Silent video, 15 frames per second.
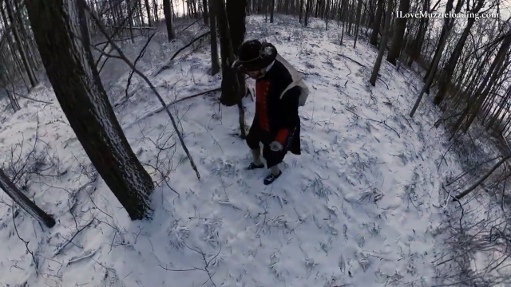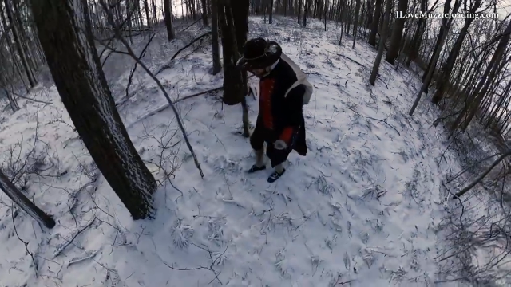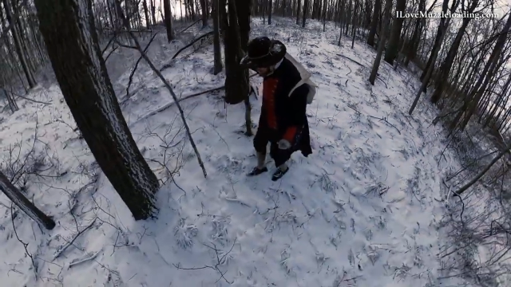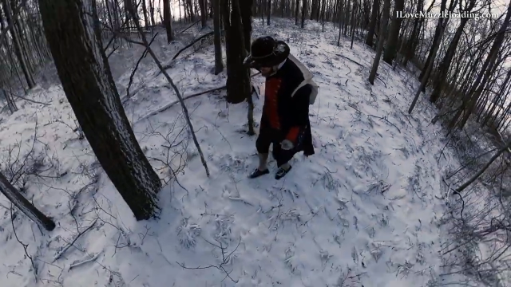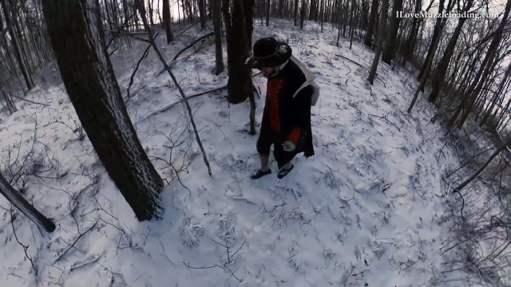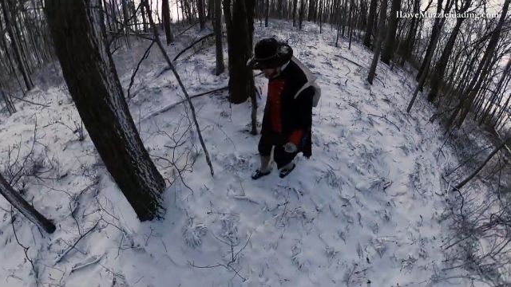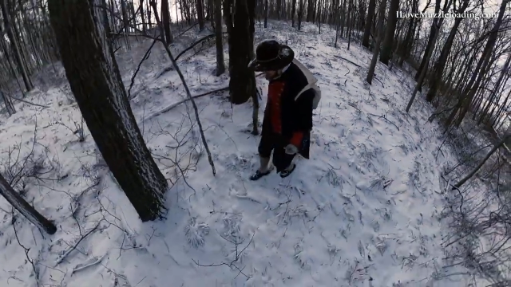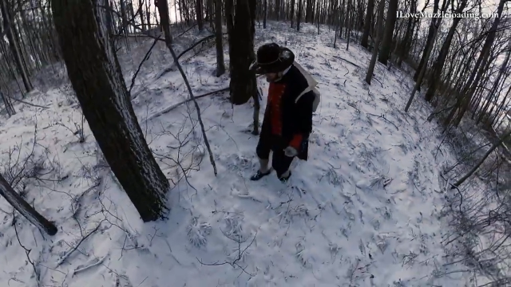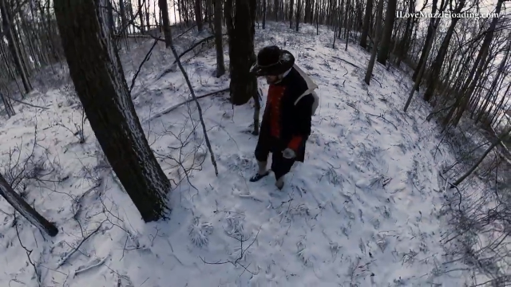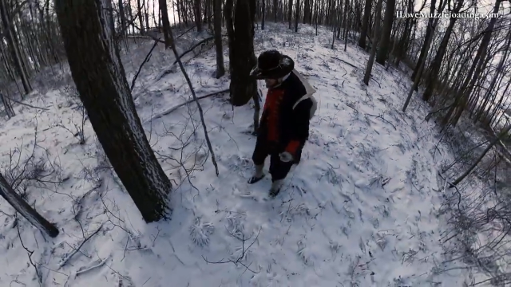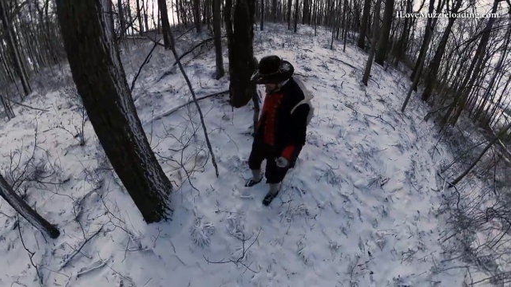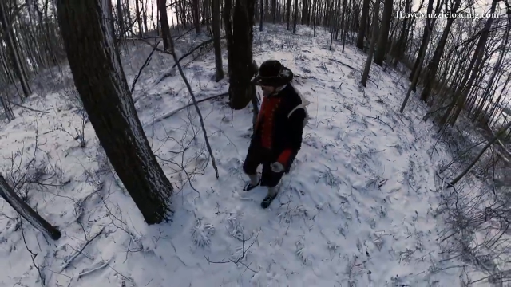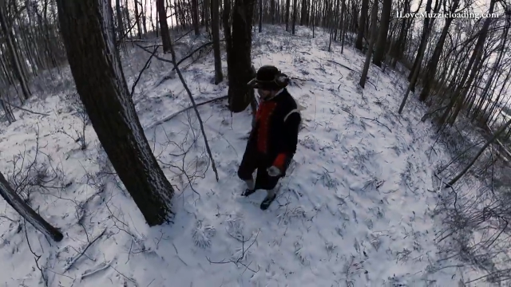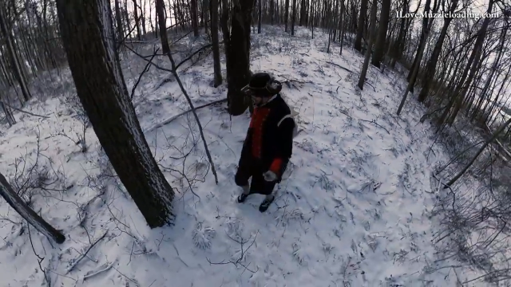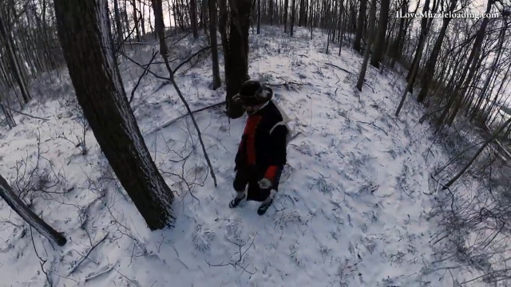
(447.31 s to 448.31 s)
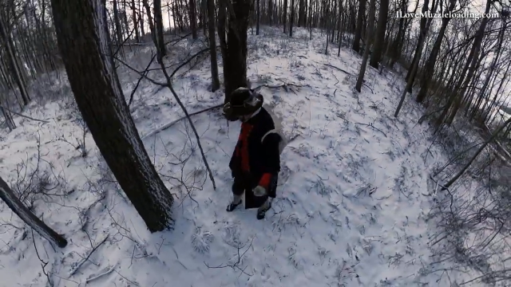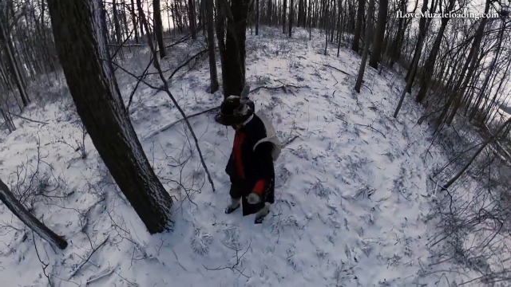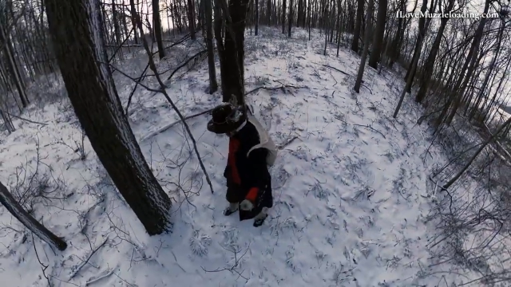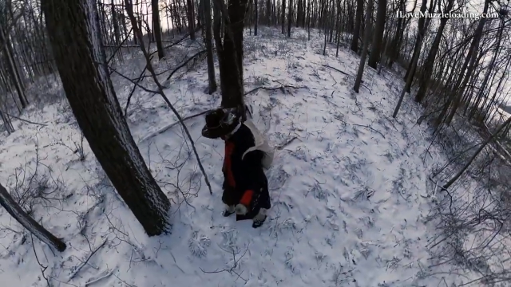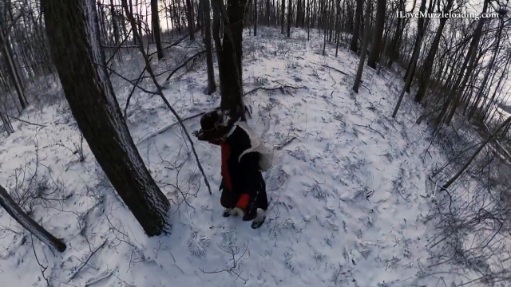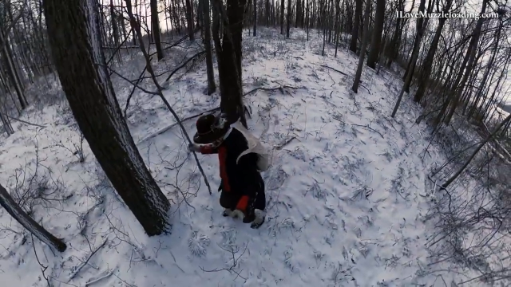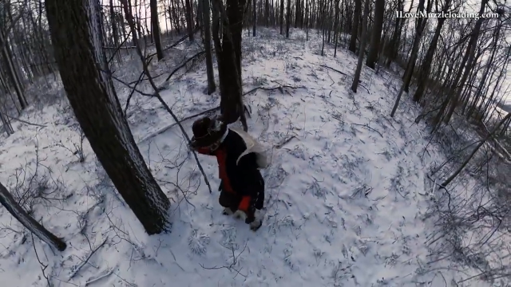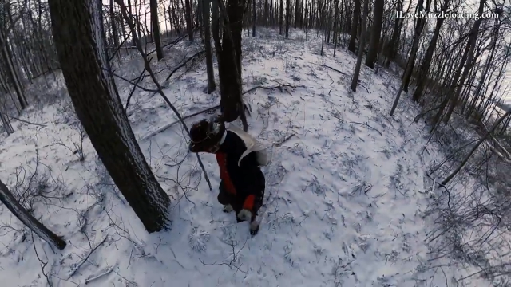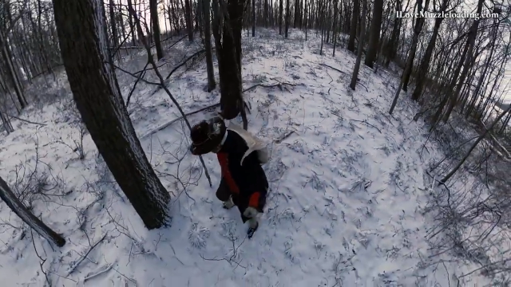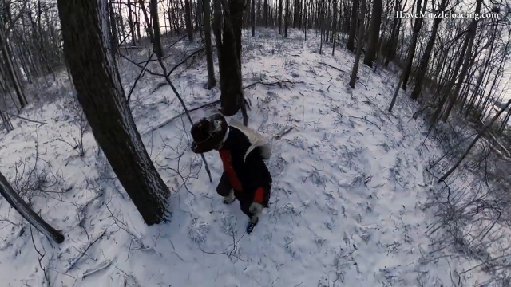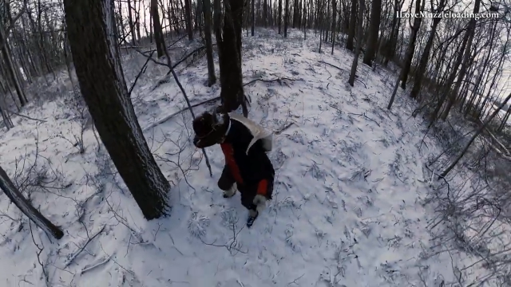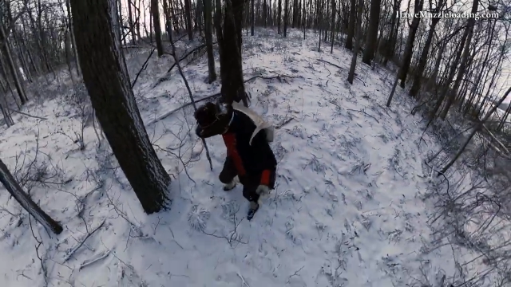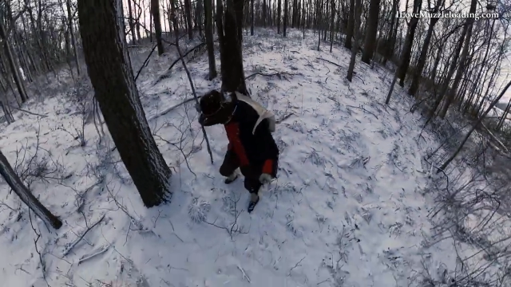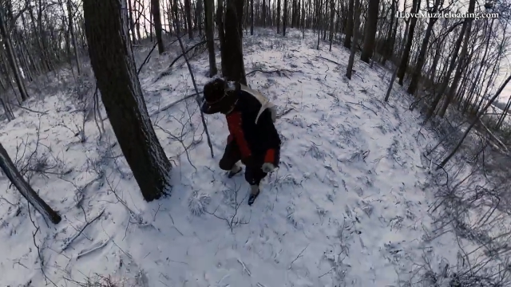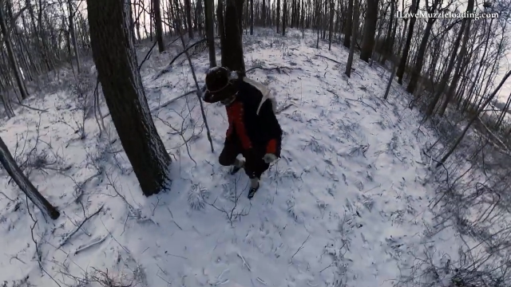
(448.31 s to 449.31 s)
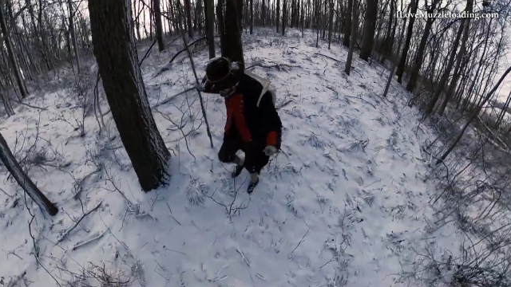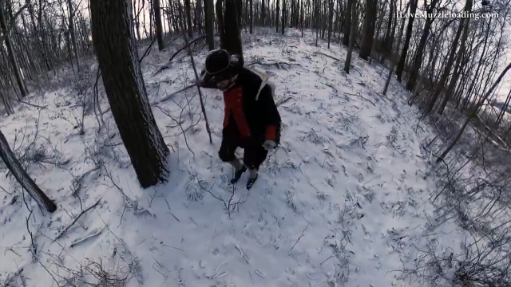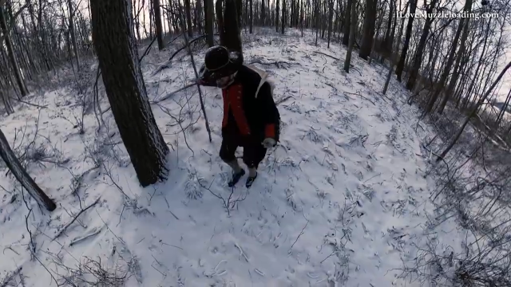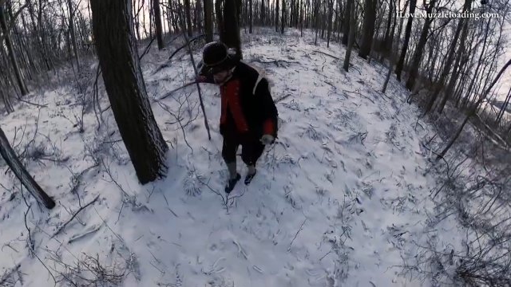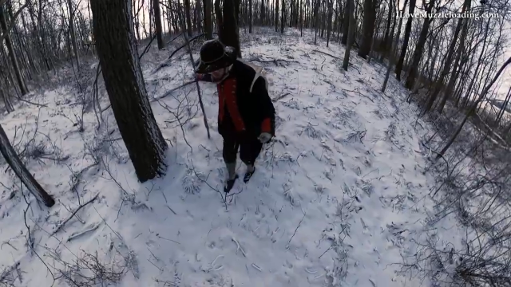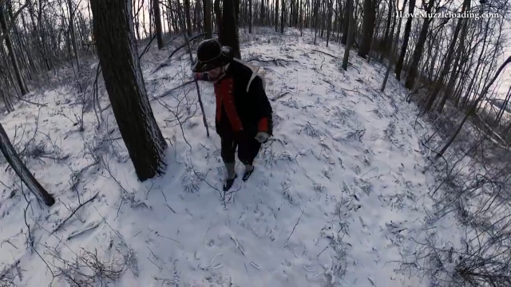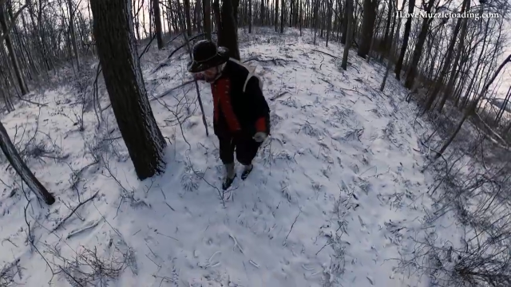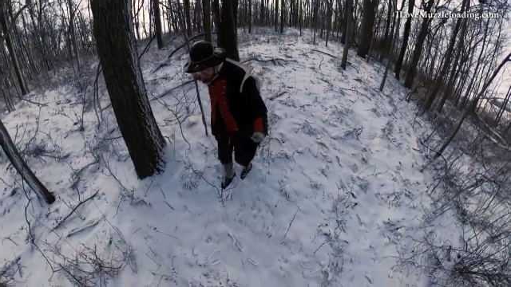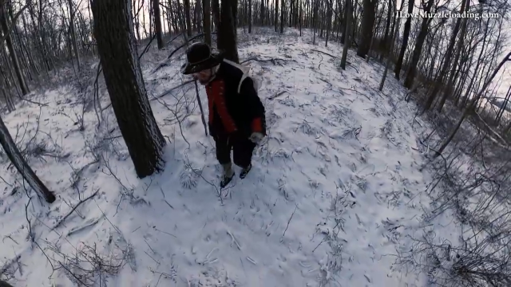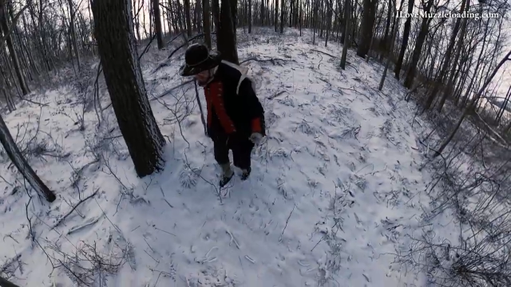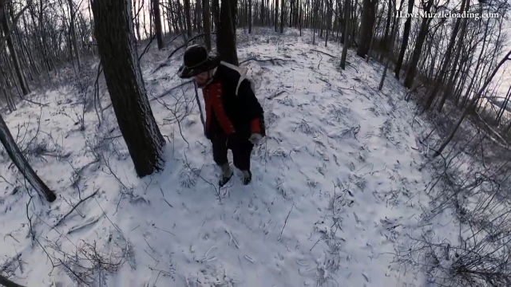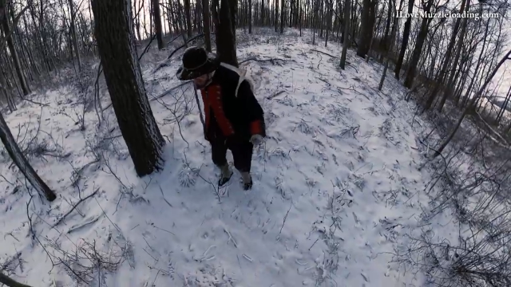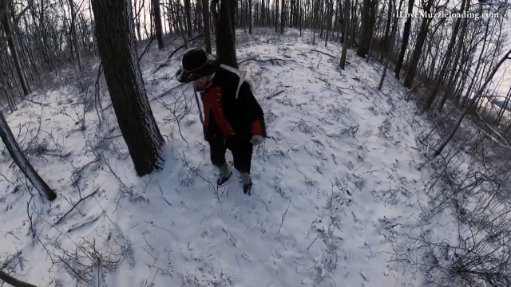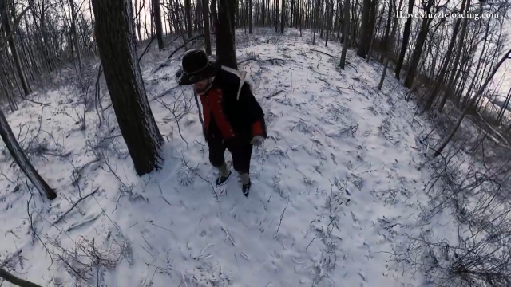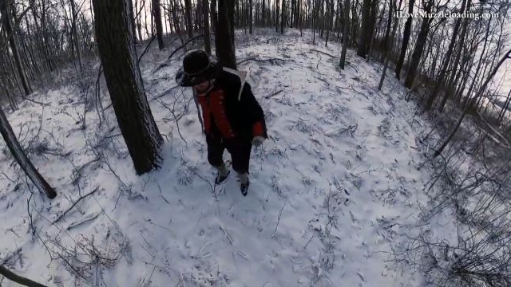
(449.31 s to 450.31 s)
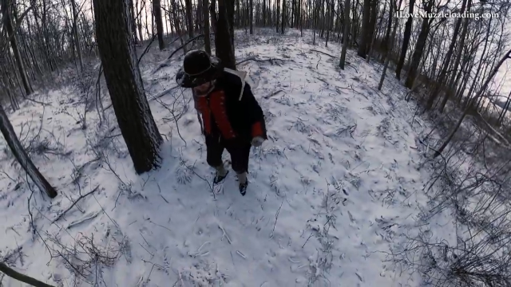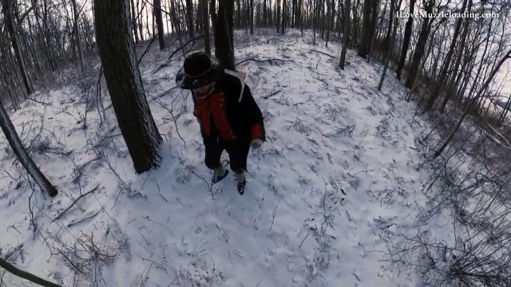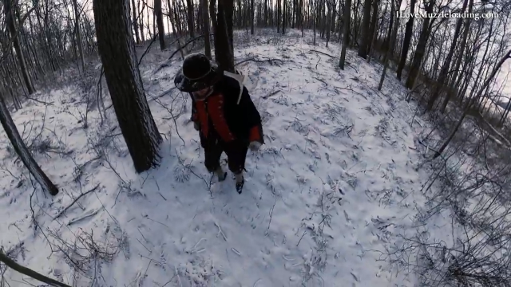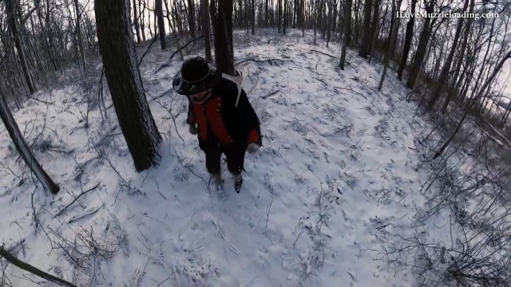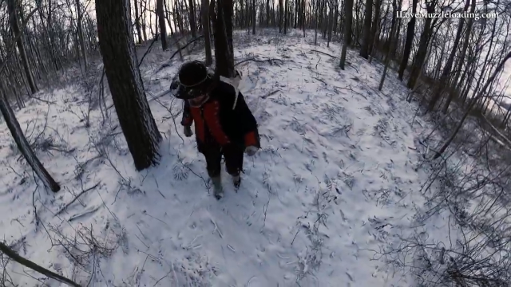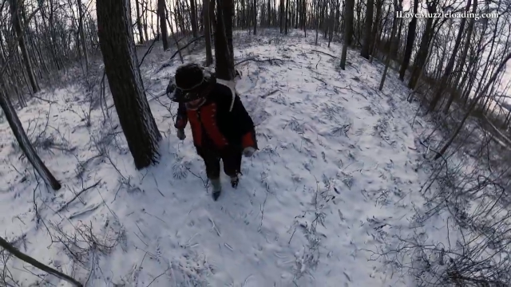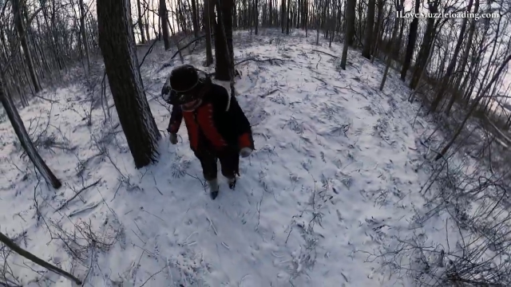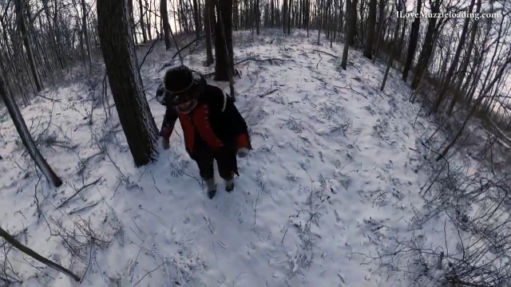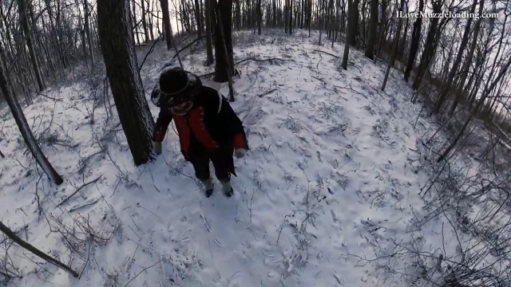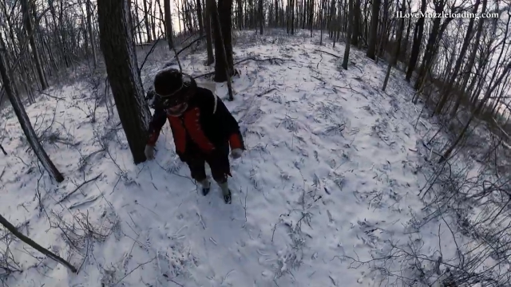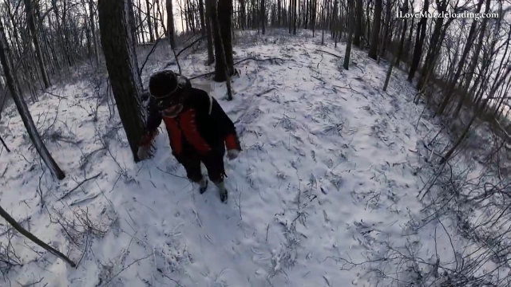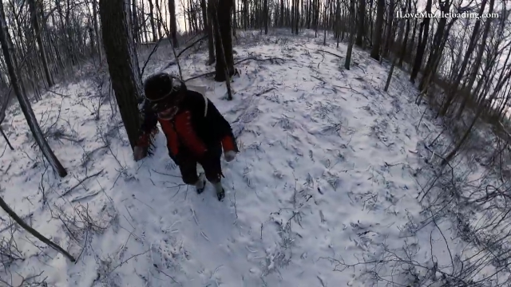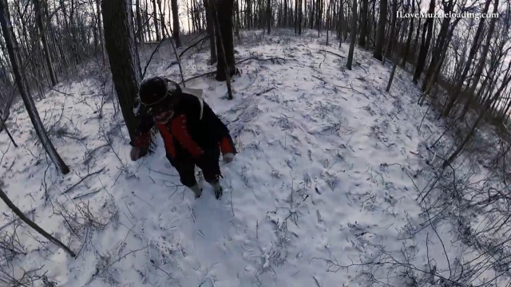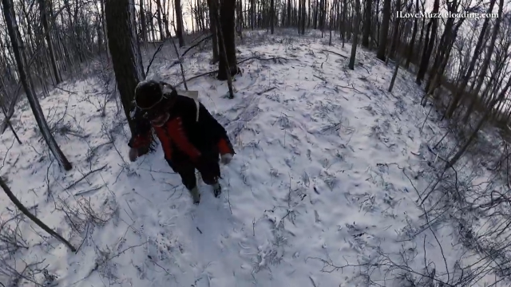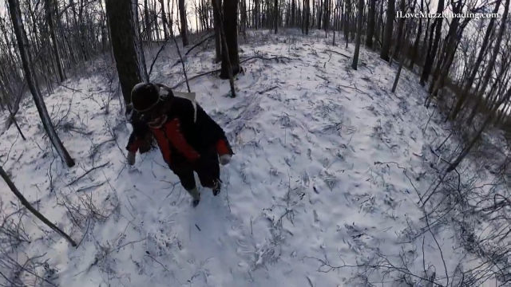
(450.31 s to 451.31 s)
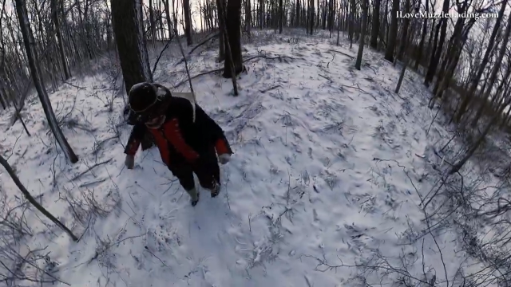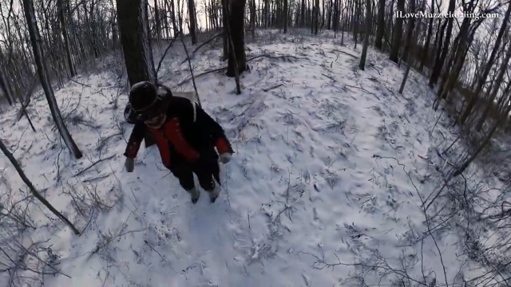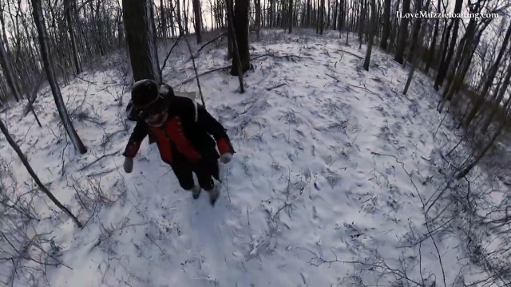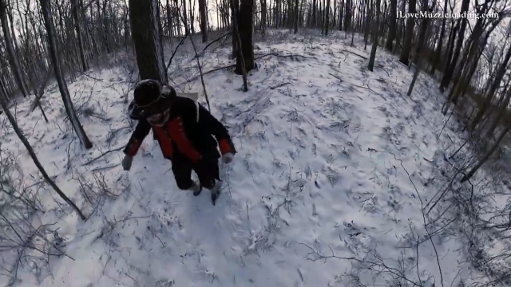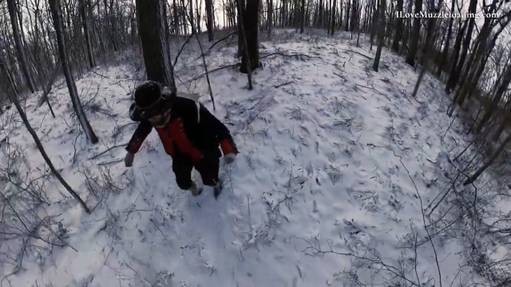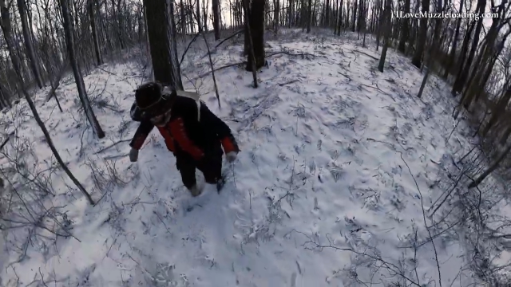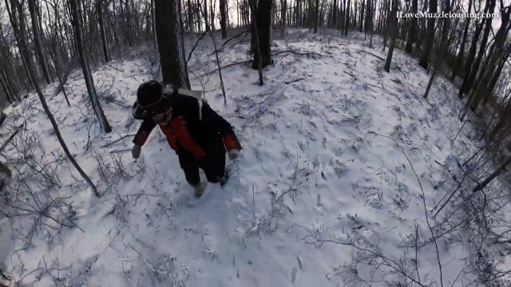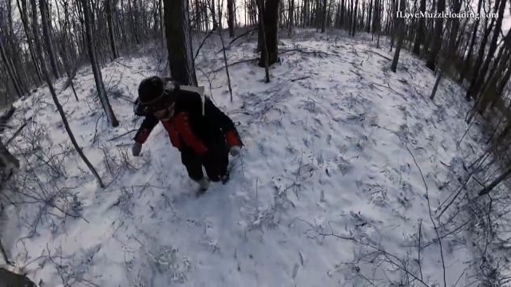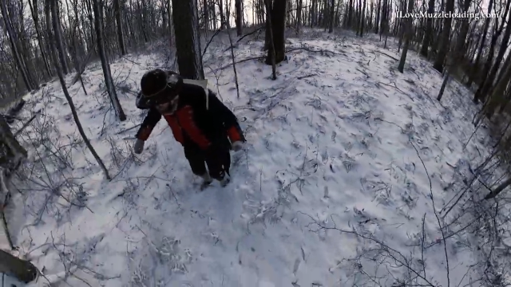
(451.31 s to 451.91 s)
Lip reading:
(no speaker visible)